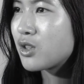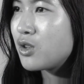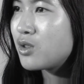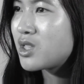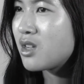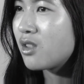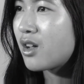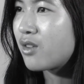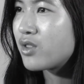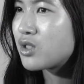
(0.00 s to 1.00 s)
so you see a
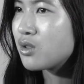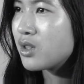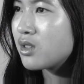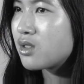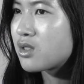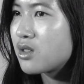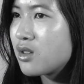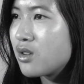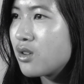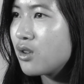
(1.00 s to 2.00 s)
lot of the students
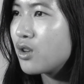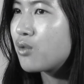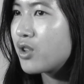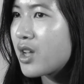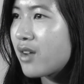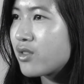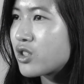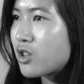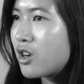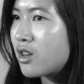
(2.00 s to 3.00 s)
really have a
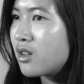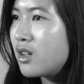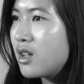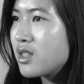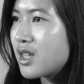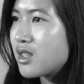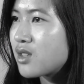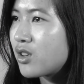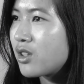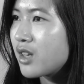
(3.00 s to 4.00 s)
strong sense
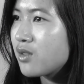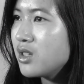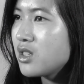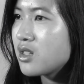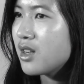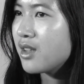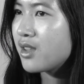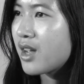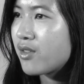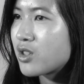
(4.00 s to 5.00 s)
of their language, and
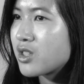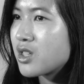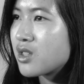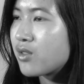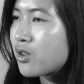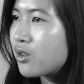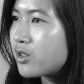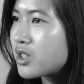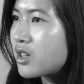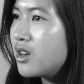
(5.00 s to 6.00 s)
they have a strong sense of their
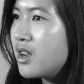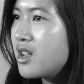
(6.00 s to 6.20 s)
culture.